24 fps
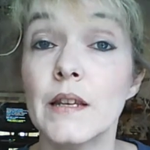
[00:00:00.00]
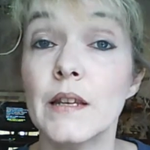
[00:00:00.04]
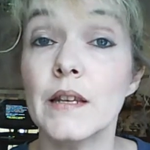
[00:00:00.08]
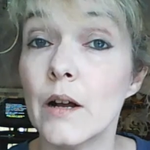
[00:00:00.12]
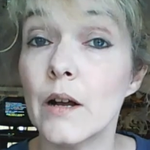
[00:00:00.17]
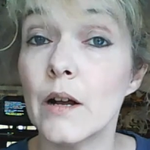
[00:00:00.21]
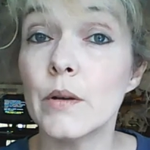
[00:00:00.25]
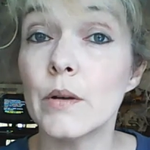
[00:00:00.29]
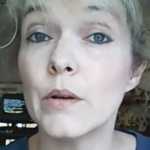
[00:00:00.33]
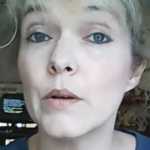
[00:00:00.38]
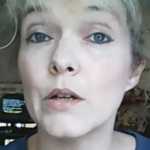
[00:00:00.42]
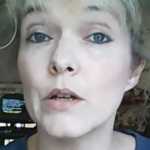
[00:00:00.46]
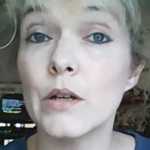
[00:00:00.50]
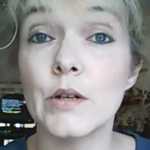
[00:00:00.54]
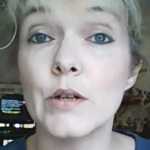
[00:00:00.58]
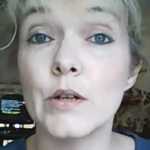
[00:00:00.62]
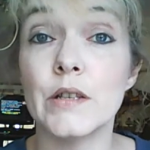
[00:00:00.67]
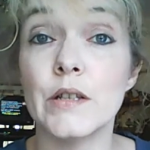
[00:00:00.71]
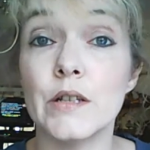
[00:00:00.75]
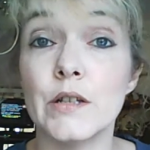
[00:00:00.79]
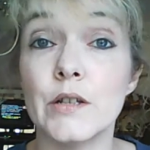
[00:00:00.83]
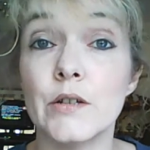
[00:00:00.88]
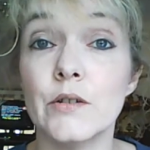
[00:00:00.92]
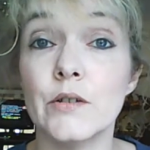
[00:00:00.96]
Now we learn
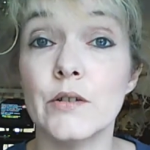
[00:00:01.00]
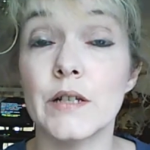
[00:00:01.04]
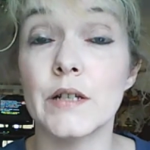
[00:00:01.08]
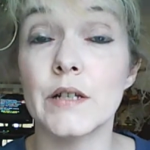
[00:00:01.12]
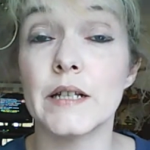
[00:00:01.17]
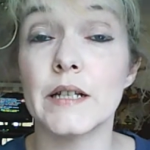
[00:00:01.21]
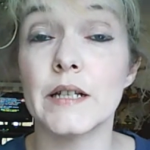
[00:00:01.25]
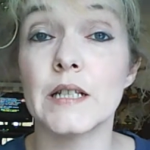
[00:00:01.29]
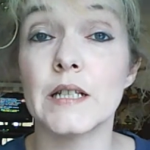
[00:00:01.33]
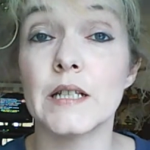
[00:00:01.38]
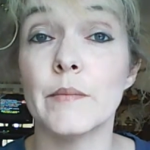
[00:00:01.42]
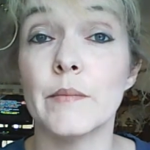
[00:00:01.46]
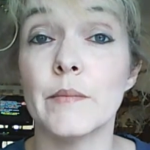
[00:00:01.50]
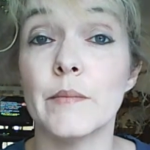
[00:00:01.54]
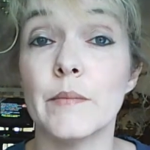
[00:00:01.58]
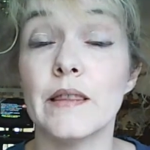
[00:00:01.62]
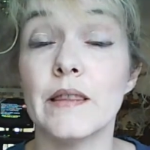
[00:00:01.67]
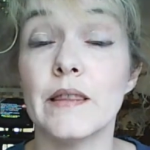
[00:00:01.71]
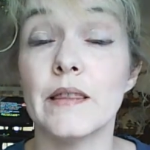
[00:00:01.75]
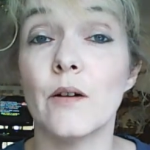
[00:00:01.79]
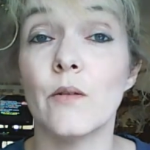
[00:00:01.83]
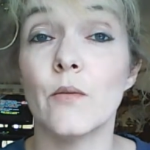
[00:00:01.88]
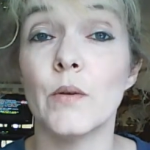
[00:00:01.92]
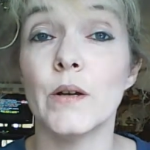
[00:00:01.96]
in the New Testament
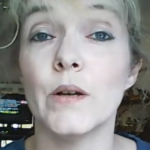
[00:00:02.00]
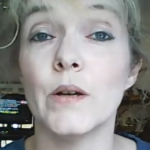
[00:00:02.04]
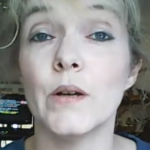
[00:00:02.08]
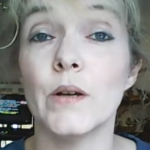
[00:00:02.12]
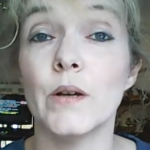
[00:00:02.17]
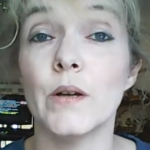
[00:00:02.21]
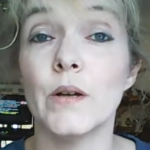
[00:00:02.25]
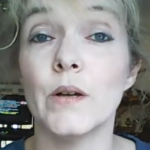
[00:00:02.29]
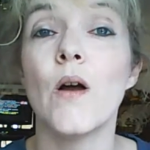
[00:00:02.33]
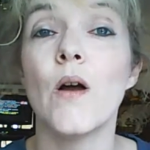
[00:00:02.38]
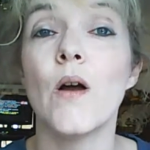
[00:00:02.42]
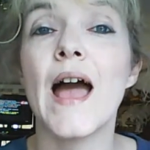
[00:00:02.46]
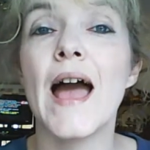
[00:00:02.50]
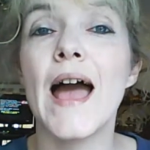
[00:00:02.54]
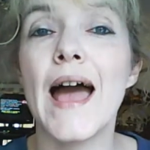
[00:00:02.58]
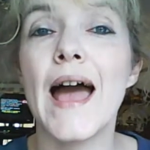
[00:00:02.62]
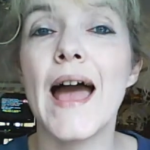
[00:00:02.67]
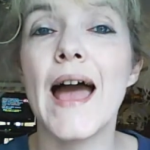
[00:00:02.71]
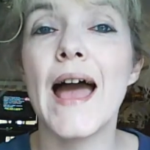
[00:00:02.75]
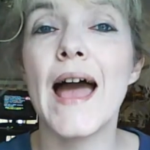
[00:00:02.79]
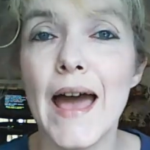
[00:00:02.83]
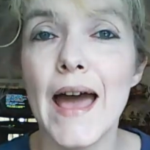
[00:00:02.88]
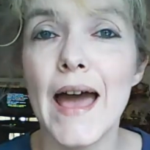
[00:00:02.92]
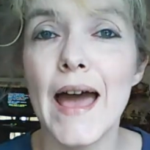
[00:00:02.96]
that we don't
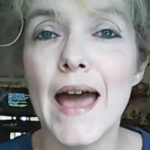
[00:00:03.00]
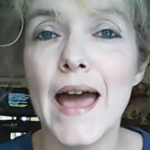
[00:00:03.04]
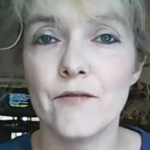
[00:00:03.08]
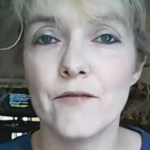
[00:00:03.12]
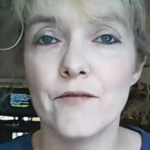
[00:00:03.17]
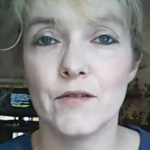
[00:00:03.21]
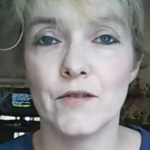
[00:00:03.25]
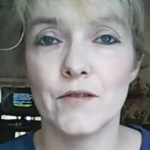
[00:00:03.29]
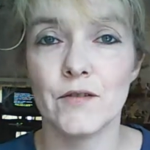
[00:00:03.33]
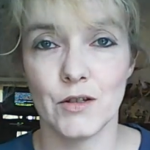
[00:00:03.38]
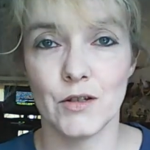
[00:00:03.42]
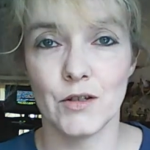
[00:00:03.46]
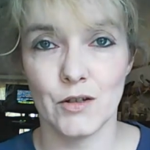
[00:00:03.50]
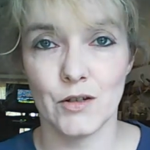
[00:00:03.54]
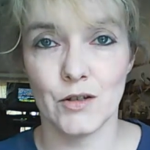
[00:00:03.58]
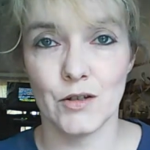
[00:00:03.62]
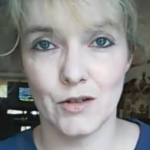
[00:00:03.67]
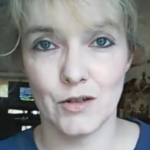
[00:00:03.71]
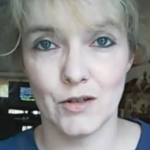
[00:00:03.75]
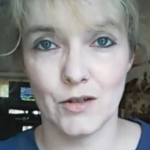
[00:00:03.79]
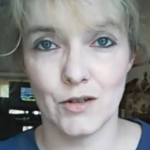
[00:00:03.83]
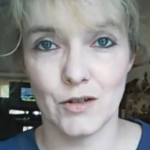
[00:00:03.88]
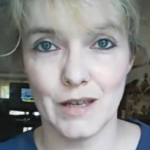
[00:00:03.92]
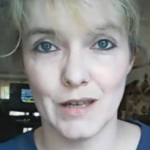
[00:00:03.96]
have
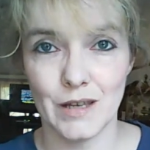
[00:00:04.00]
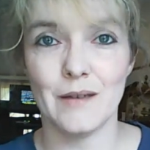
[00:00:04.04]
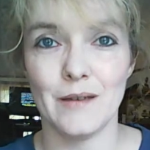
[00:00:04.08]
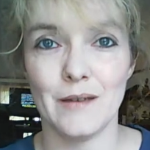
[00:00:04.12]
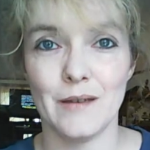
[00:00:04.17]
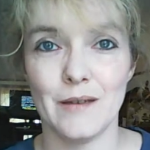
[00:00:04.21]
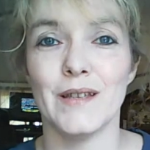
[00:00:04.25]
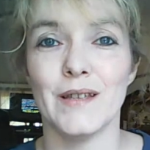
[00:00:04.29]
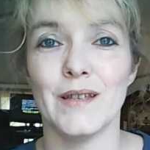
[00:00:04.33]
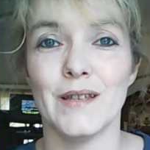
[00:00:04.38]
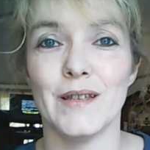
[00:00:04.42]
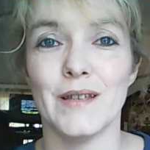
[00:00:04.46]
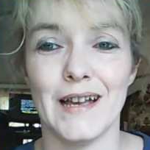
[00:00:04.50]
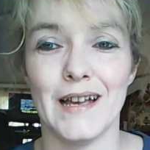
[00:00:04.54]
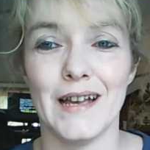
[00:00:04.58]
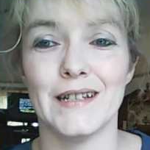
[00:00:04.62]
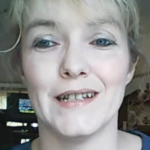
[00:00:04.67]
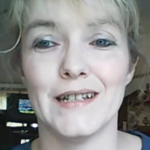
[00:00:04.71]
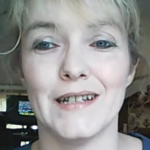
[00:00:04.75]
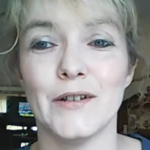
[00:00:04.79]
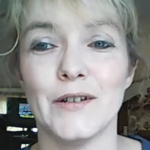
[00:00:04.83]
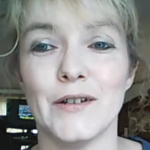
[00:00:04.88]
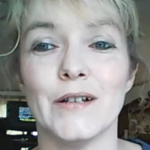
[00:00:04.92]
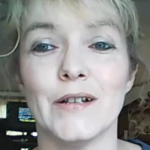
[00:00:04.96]
to keep the
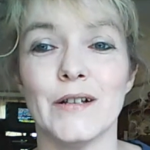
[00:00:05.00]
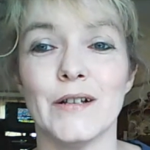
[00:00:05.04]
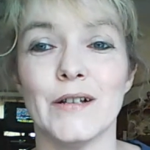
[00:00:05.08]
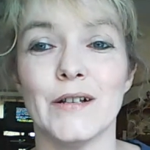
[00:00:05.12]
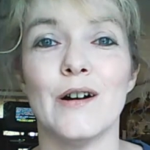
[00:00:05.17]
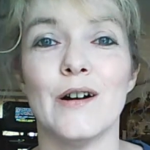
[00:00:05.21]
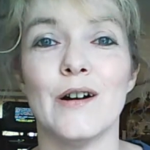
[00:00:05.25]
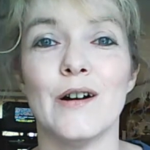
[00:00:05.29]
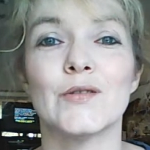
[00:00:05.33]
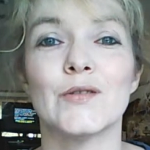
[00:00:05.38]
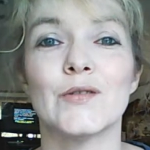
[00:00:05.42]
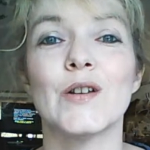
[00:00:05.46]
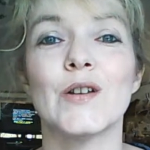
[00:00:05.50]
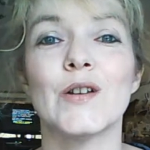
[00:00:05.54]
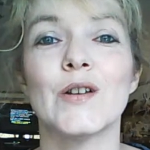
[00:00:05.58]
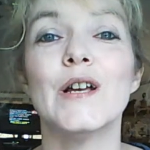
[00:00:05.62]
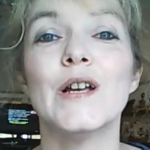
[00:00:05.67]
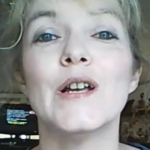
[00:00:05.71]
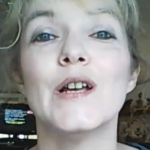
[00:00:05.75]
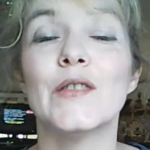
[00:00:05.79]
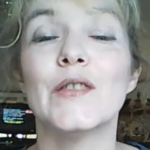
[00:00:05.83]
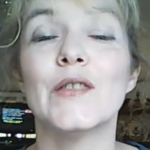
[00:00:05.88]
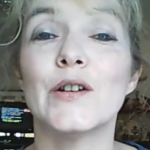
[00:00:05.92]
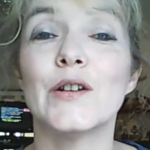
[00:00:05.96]
dietary laws.
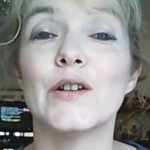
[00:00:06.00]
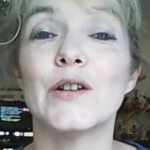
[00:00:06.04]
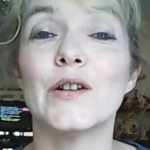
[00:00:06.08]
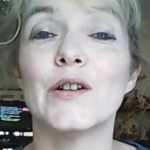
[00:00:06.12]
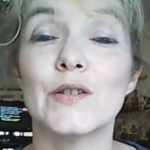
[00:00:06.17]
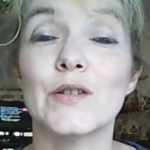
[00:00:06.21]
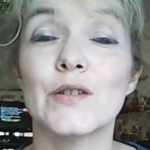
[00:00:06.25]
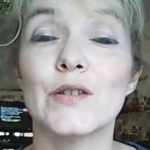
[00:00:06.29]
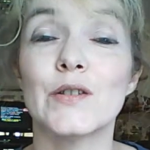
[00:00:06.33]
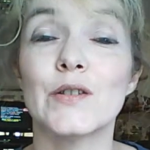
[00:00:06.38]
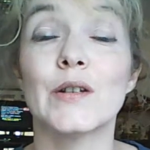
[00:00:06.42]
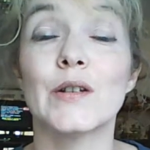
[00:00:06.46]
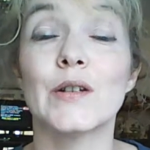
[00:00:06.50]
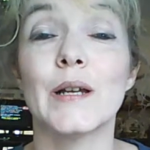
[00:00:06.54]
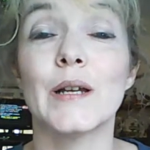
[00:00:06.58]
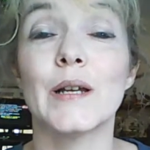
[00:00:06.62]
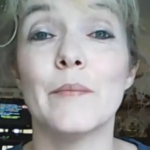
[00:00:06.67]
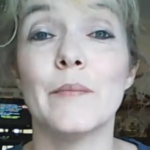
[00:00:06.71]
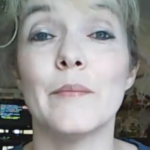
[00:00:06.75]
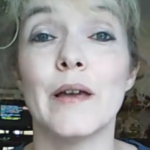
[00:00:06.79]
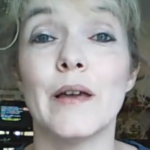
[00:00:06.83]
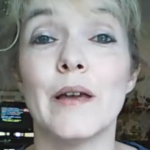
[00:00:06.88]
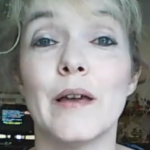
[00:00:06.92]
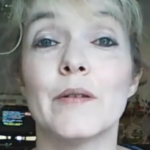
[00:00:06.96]
There are certain
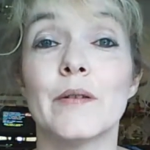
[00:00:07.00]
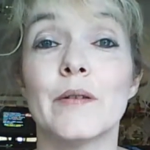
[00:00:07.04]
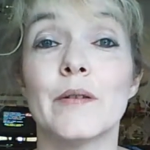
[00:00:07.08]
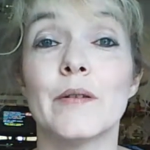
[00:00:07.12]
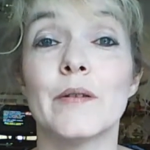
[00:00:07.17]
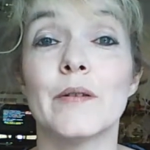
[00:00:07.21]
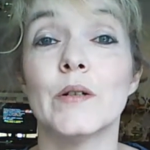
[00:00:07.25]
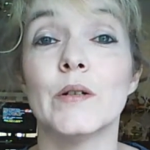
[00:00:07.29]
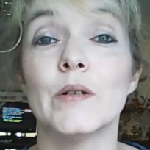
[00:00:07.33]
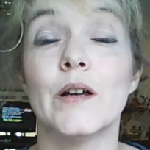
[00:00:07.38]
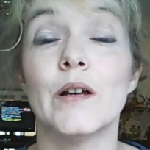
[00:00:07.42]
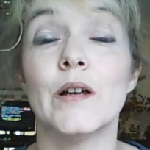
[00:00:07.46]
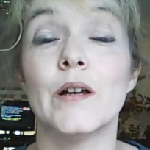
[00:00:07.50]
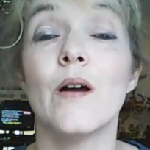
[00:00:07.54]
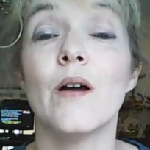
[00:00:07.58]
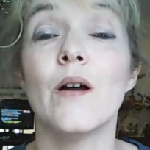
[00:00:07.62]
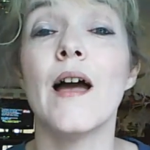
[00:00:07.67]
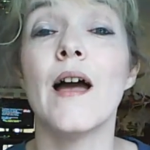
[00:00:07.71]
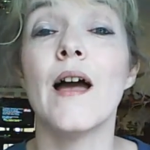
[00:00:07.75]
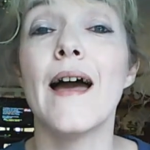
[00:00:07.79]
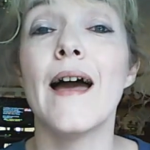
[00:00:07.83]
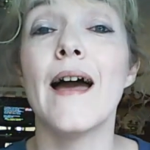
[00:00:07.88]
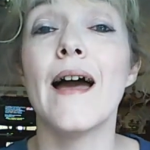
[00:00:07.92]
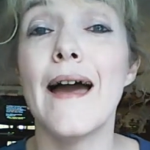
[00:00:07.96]
commandments we don't
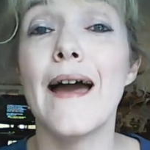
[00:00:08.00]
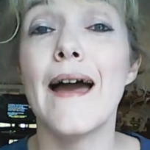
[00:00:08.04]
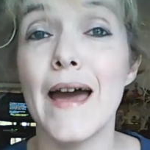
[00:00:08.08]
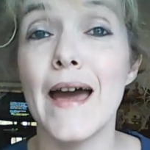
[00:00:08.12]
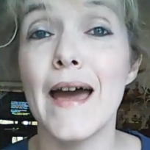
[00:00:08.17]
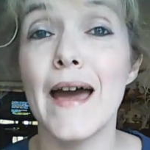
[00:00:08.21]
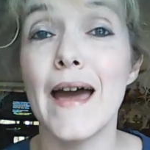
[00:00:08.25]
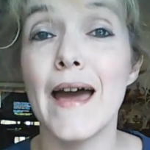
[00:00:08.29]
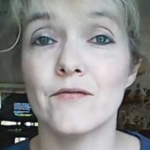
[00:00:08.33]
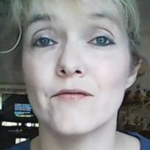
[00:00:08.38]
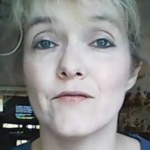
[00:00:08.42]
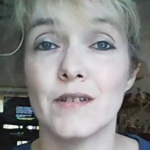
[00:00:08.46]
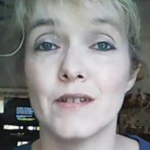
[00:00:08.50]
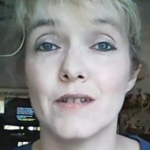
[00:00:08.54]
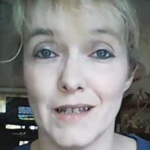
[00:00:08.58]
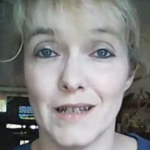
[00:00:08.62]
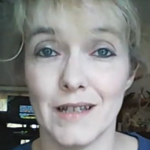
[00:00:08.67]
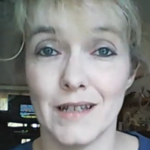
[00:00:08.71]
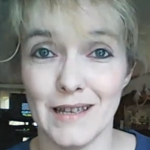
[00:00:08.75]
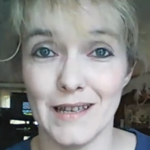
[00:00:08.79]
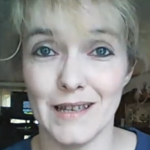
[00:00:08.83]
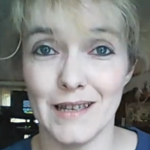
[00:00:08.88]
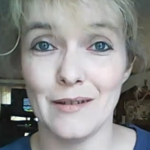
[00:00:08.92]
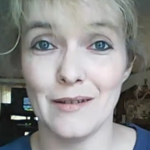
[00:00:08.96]
have to
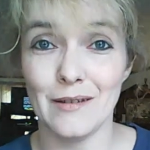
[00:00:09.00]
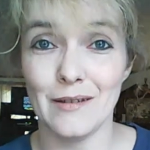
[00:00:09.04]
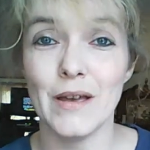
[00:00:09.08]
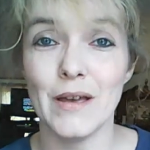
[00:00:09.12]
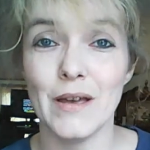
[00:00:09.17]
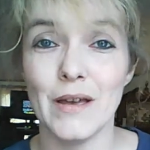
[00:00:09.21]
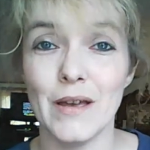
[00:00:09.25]
keep.